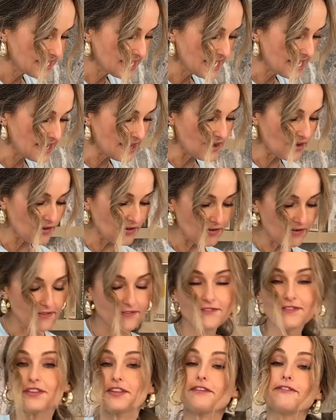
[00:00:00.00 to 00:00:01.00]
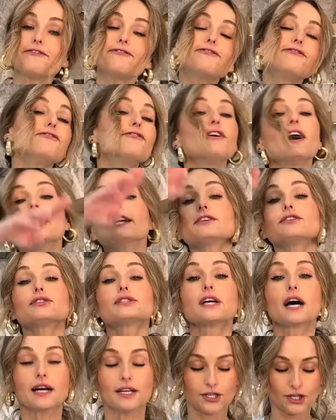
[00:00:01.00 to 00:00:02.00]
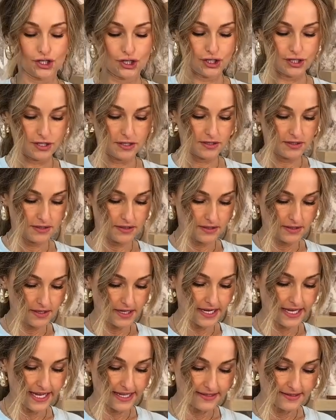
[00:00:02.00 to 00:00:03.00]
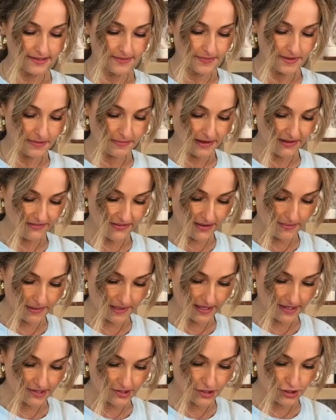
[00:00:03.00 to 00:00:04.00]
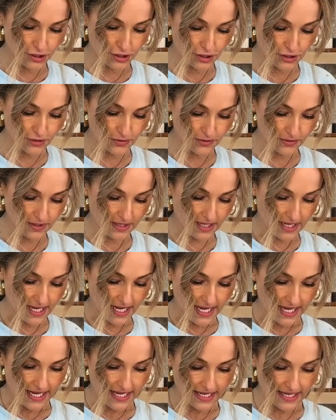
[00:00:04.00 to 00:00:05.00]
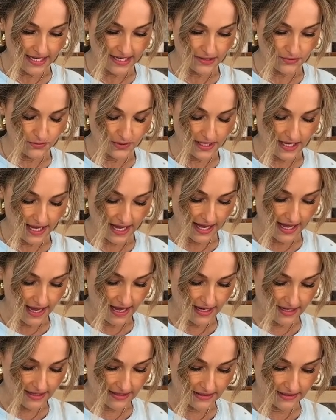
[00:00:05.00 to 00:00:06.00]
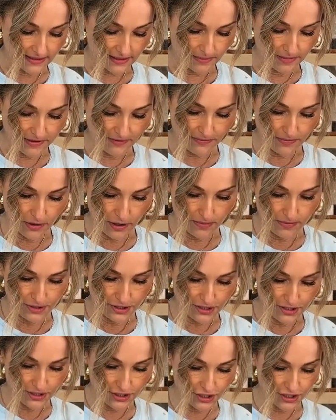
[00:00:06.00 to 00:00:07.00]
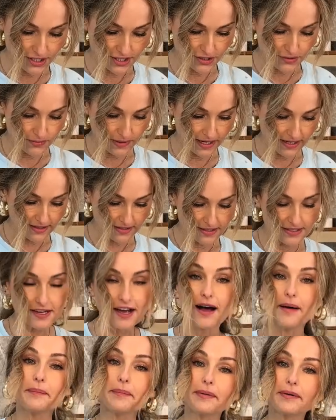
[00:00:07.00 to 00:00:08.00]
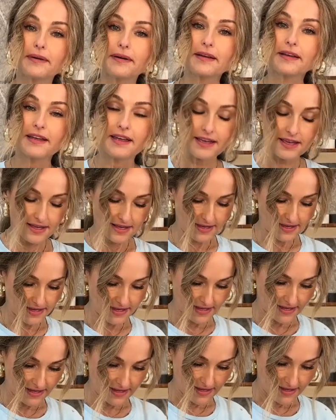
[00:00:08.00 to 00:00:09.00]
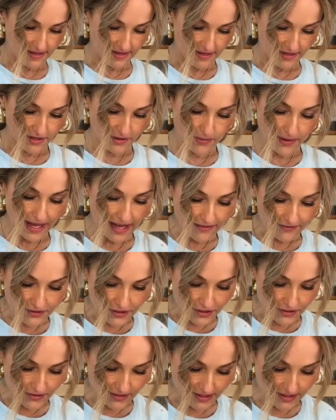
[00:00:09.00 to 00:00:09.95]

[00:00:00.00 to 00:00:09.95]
now for the final touch. Again, something my family likes to do is we add a little bit of Parmesan cheese right on top. You don't have to do